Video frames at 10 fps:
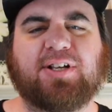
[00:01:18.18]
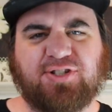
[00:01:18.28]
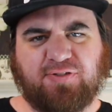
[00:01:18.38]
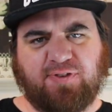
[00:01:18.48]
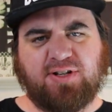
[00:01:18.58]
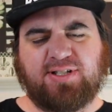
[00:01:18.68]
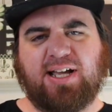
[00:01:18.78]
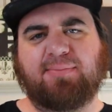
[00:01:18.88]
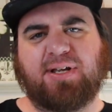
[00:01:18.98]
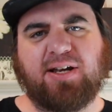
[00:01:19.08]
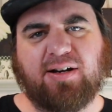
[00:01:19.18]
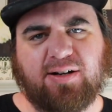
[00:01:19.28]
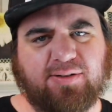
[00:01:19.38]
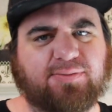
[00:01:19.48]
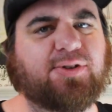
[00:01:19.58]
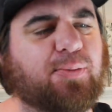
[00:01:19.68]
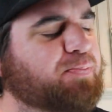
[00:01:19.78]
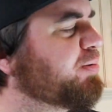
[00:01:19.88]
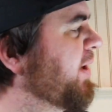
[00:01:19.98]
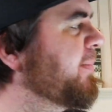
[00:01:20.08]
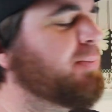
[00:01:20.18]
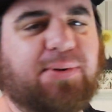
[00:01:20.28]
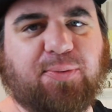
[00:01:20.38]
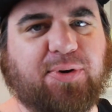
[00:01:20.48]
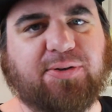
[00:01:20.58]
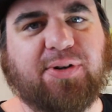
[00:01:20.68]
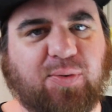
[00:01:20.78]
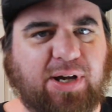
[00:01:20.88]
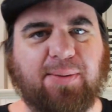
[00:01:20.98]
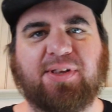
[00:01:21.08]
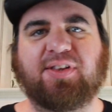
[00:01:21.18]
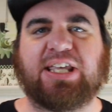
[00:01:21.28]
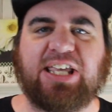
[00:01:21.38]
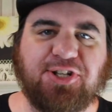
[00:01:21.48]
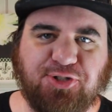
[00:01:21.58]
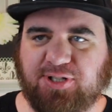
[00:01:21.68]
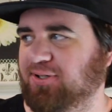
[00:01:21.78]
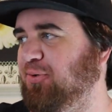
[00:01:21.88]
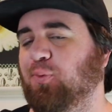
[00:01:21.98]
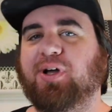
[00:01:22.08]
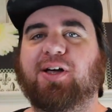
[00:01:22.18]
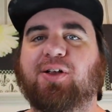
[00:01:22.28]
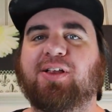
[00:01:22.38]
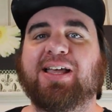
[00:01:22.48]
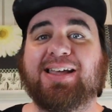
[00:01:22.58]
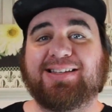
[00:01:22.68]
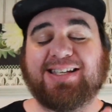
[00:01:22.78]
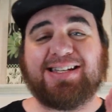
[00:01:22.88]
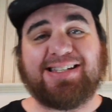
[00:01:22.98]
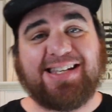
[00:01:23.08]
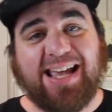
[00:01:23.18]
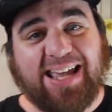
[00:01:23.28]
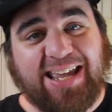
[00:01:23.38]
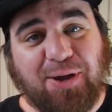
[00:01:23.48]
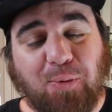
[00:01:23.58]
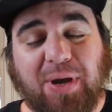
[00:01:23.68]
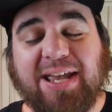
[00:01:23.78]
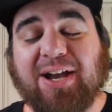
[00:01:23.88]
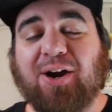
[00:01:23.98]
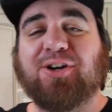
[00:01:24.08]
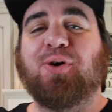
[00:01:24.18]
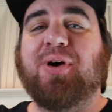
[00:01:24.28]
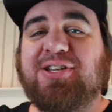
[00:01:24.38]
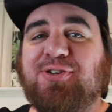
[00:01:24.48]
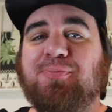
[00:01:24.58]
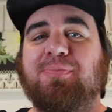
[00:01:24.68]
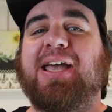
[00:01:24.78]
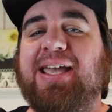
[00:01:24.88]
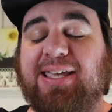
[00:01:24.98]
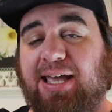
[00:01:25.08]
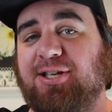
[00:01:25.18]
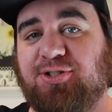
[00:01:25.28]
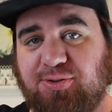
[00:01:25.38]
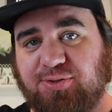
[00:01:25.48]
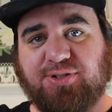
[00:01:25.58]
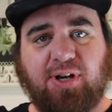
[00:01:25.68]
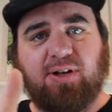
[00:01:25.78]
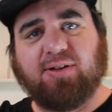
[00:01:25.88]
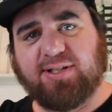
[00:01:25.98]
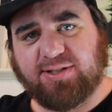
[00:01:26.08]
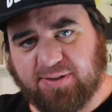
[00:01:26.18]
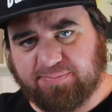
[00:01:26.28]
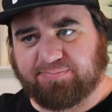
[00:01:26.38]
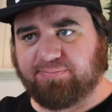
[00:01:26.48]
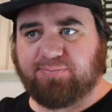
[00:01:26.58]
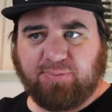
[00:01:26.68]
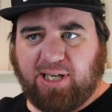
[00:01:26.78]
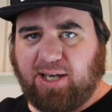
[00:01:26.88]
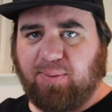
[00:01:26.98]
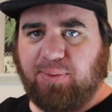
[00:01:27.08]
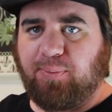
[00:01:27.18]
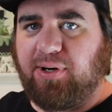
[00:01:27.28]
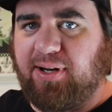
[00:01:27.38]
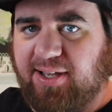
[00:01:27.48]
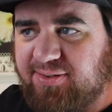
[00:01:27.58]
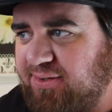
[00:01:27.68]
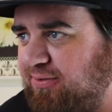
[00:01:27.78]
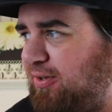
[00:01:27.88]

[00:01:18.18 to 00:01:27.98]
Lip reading: this is your first time here, you're probably wondering why I'm in the kitchen. Well, today we are going to make, as you saw as the guy with the weird accent